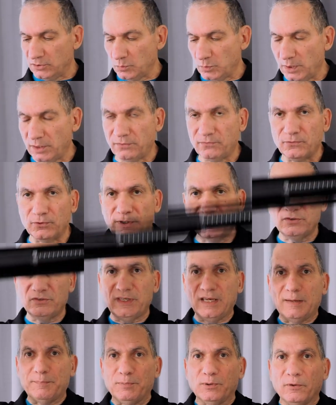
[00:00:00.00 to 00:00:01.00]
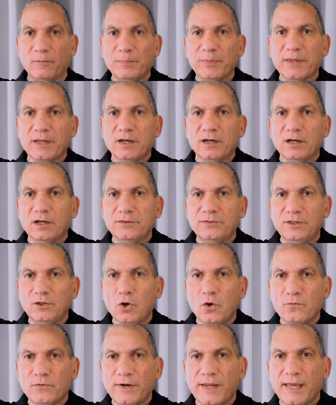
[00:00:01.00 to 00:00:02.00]
with. For example, the
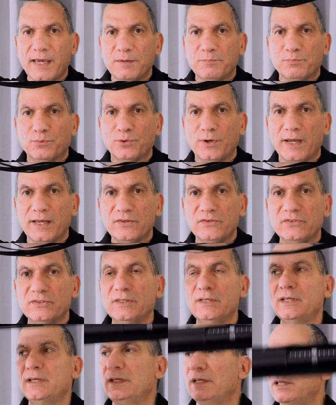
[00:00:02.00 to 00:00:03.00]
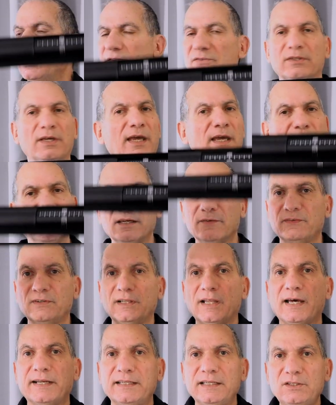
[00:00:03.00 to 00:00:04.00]
overhead press is a heck of a
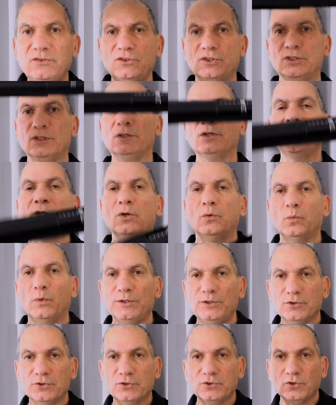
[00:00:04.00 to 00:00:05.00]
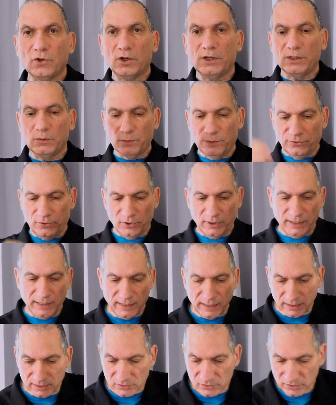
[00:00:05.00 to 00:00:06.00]
lot easier when you're starting with your
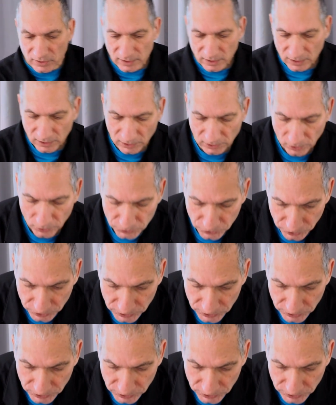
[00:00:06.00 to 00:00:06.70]
hands closer